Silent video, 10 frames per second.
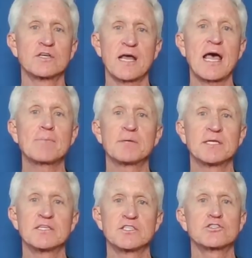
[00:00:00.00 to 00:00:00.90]
going to
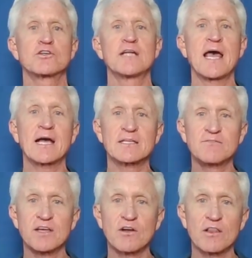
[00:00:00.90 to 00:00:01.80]
happen is it's going to
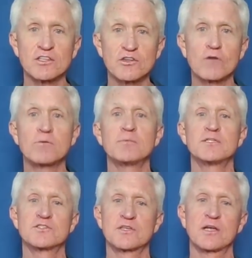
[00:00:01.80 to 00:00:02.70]
activate all the
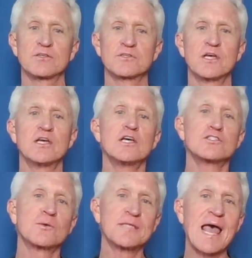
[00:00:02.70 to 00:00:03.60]
dopamine cells.
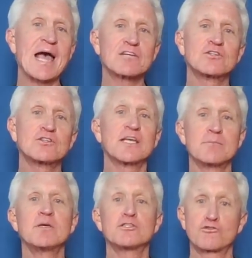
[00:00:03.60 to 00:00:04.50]
So it actually
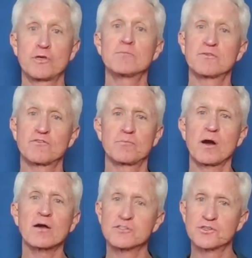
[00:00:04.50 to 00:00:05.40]
can be a treatment for
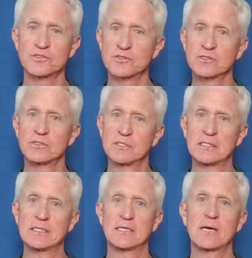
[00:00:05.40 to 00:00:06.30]
Parkinson's.
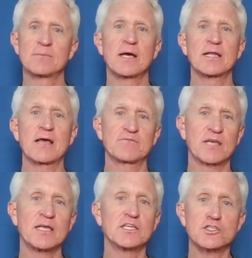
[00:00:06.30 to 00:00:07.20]
I'm not
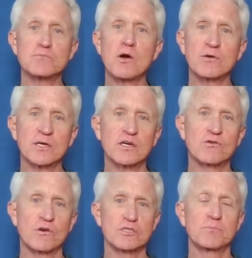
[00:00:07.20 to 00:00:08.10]
advocating smoking,
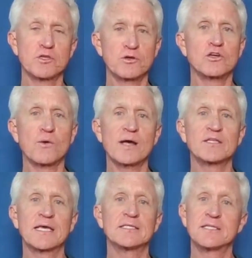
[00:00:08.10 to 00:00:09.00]
of course, but you can go
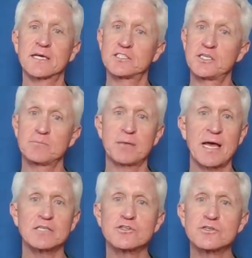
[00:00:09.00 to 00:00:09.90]
out and get nicotine
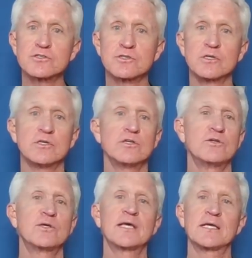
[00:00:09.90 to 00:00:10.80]
patches,
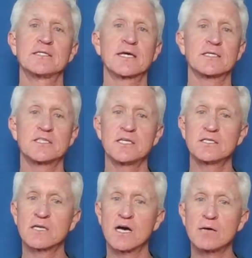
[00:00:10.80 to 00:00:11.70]
you can get
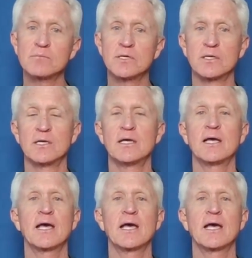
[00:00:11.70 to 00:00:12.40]
nicotine gum,